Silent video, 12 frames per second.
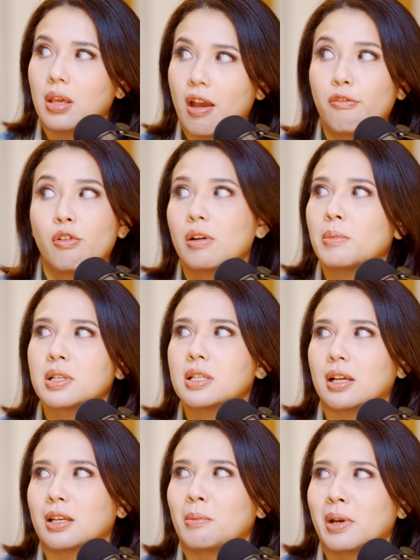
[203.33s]
Yeah, 4 months
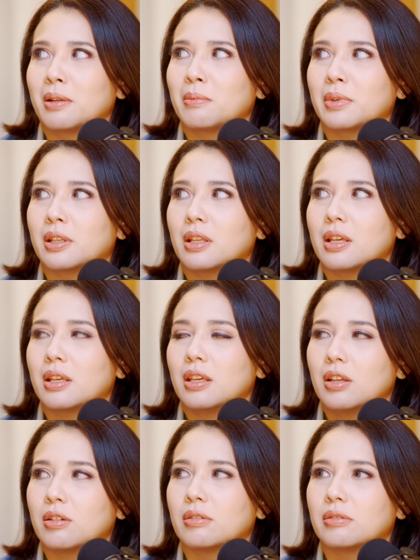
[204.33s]
ang naman. But,
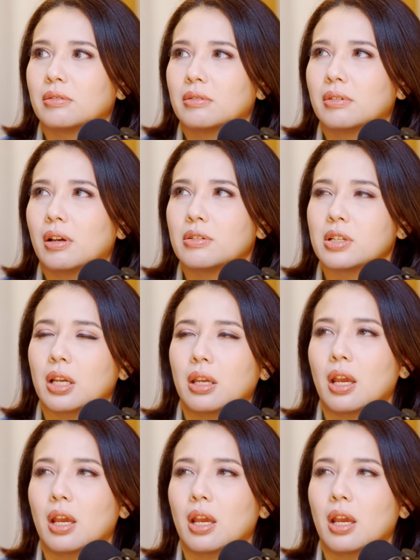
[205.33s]
I was like,